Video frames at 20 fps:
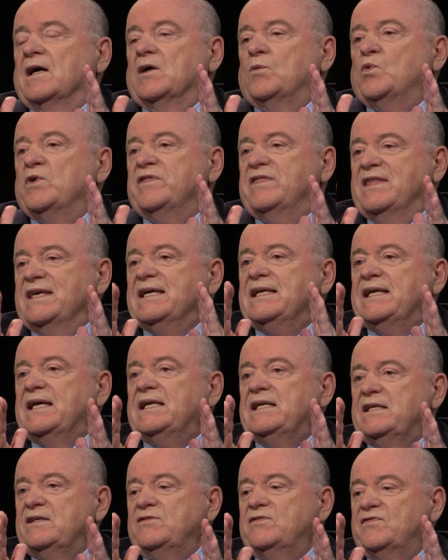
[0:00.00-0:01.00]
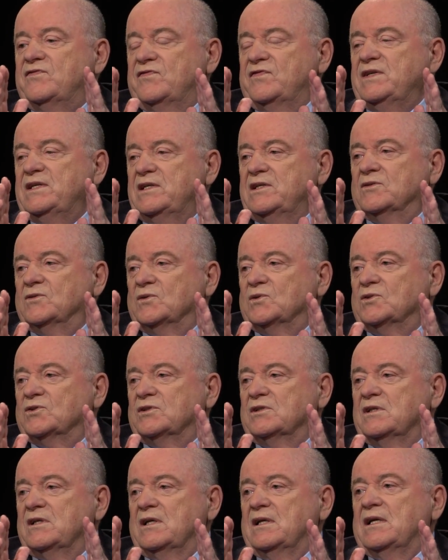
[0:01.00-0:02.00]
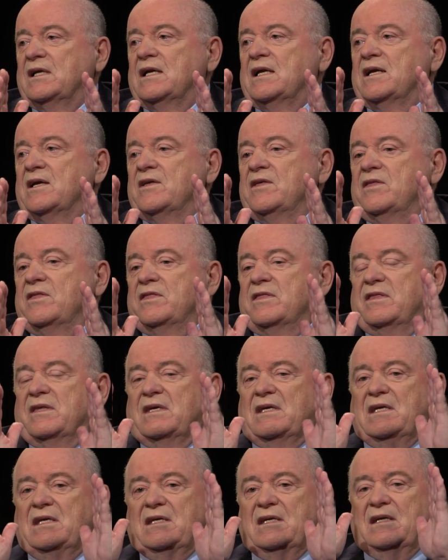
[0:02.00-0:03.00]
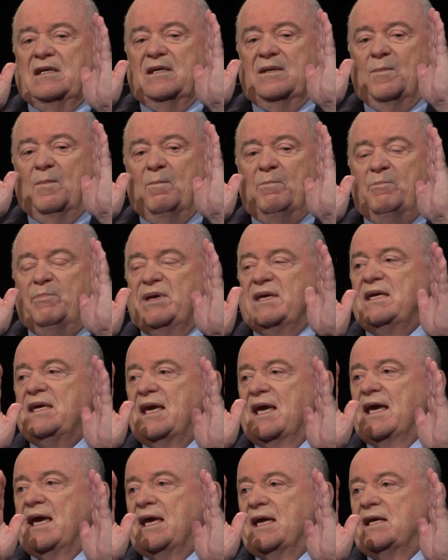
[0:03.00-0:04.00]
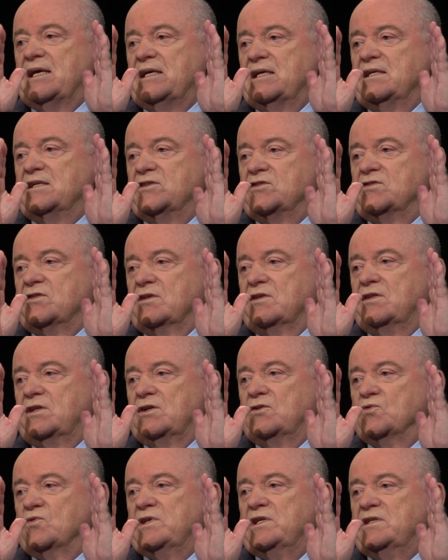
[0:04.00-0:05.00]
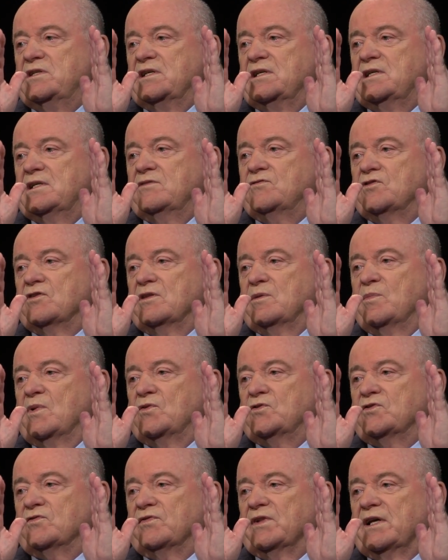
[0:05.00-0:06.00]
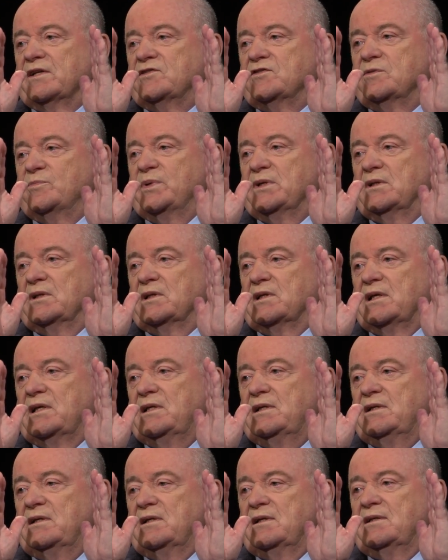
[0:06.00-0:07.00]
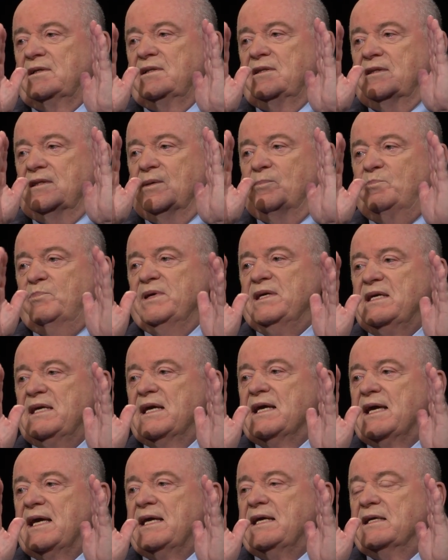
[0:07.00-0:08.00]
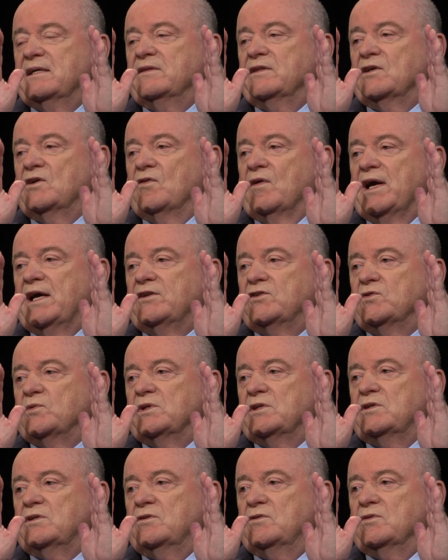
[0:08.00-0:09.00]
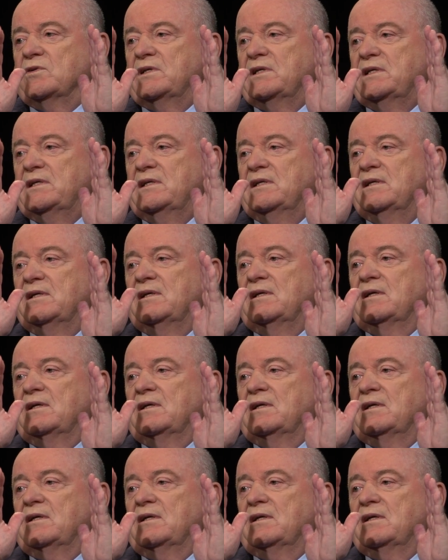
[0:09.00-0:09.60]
within any field, the BA is the degree that gives you the most flexibility. The BA and the graduate degree,